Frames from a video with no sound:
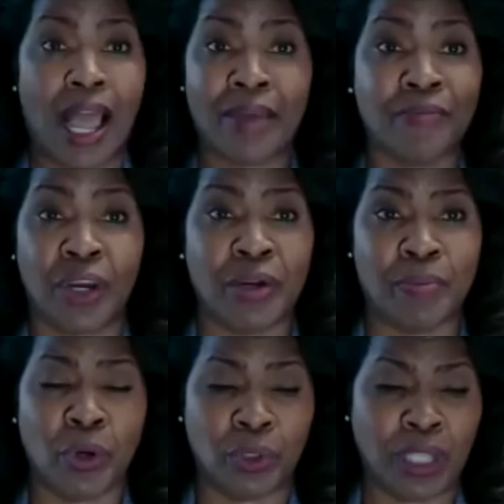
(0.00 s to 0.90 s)
I'm very
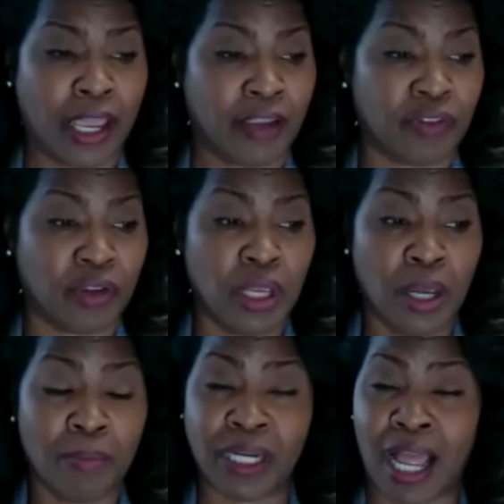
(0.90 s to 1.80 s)
pro-life,
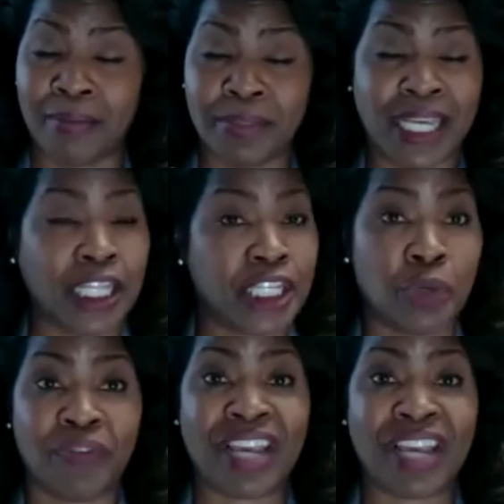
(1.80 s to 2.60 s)
but I'm telling you,